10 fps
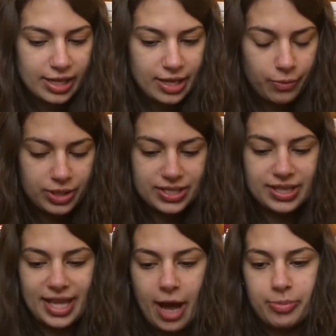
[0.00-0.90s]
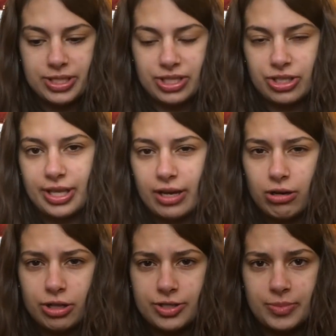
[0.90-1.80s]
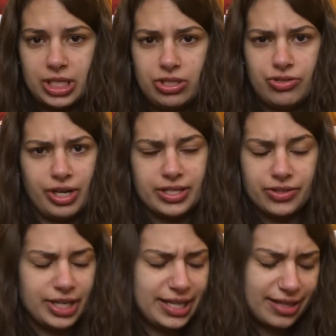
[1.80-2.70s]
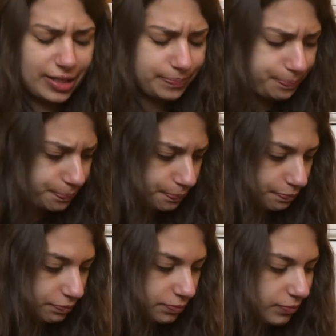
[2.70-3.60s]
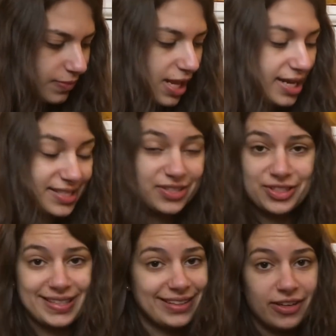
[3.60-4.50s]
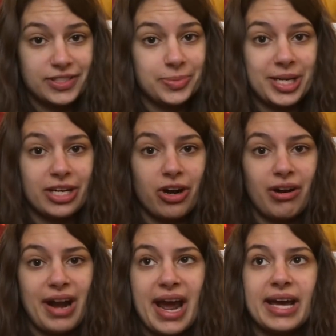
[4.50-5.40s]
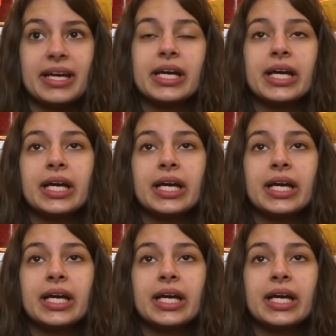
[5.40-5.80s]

it wasn't that position that caused me stress or anything. I seriously loved being an RA.